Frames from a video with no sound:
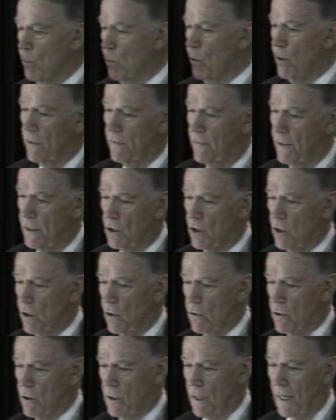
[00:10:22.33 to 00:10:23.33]
word that's
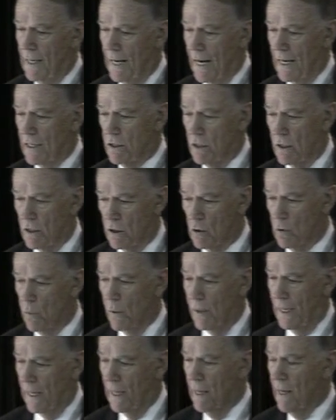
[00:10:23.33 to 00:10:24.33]
used in Exodus
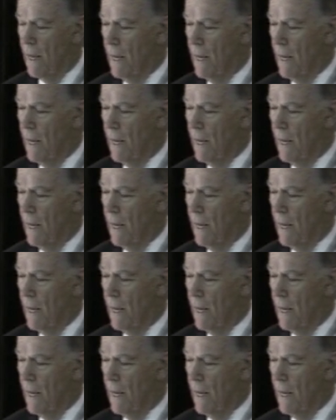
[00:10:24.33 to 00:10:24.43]
20.